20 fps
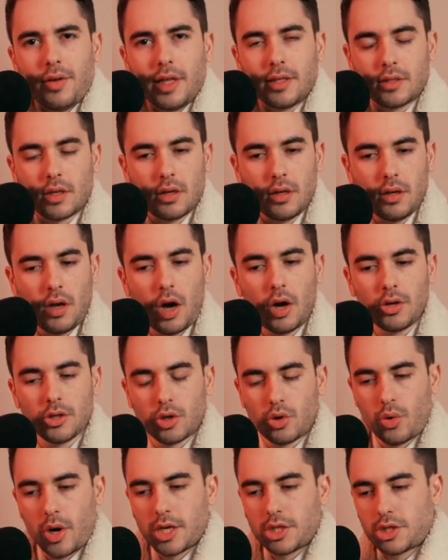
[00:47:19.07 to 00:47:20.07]
That's
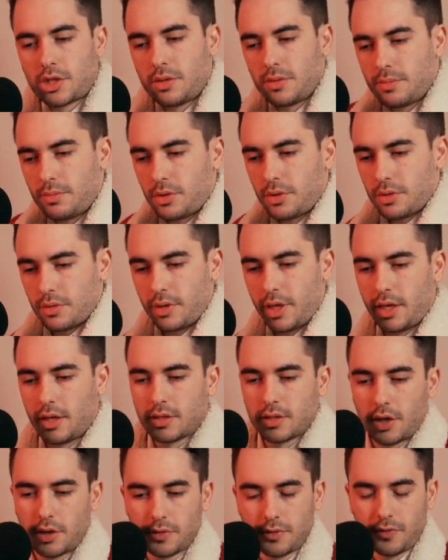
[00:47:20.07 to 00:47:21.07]
unquestionable that
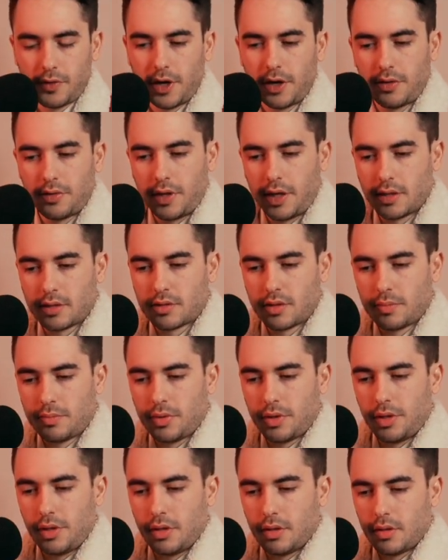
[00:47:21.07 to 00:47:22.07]
it's unfair that
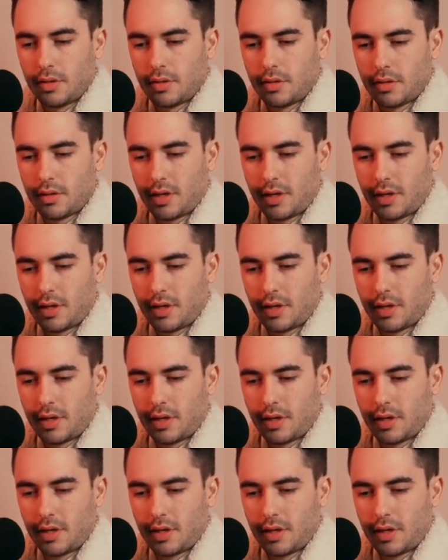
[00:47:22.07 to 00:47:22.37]
somebody...